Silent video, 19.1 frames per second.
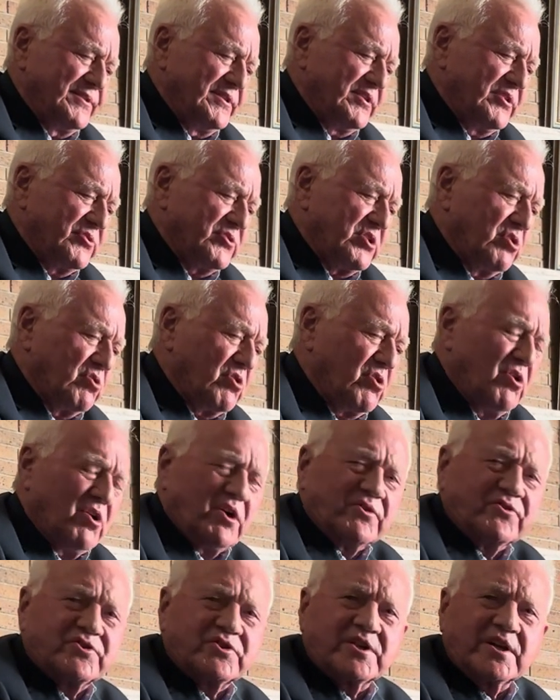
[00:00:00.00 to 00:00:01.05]
There's a
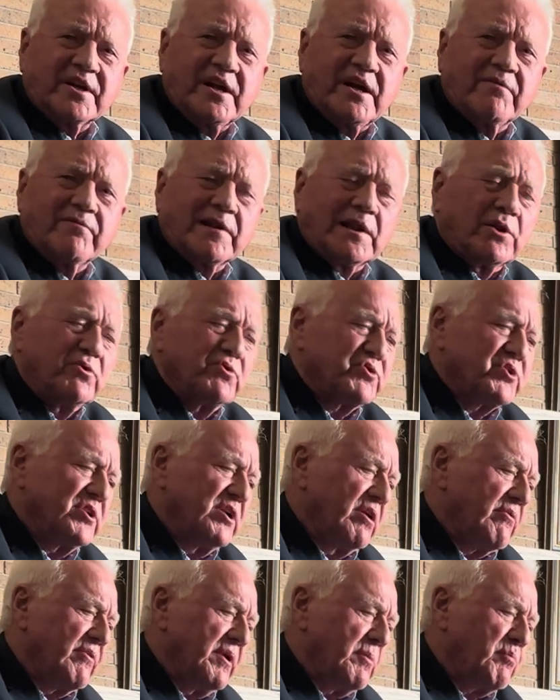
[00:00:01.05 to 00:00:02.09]
constant
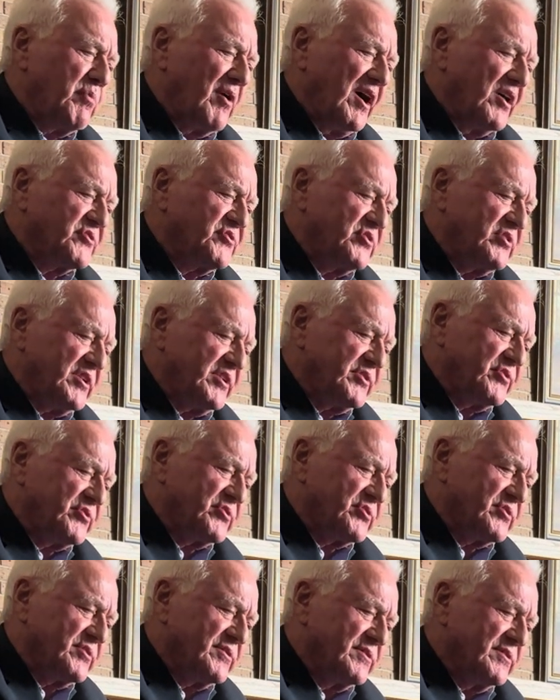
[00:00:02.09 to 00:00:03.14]
evolutionary
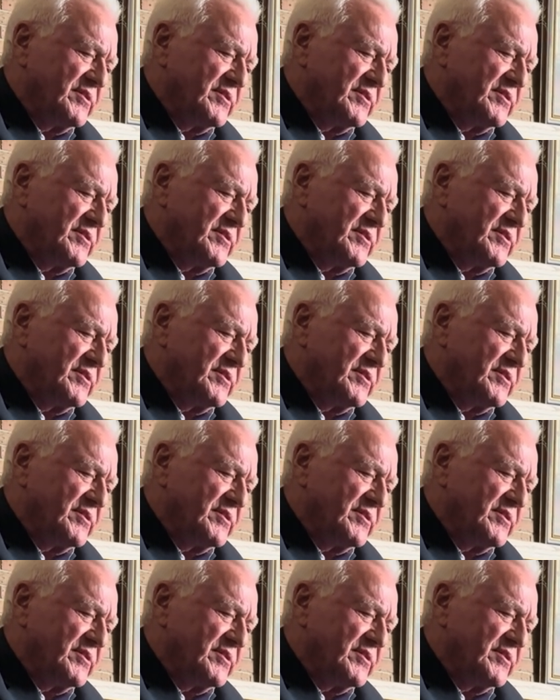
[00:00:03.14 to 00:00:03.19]
process.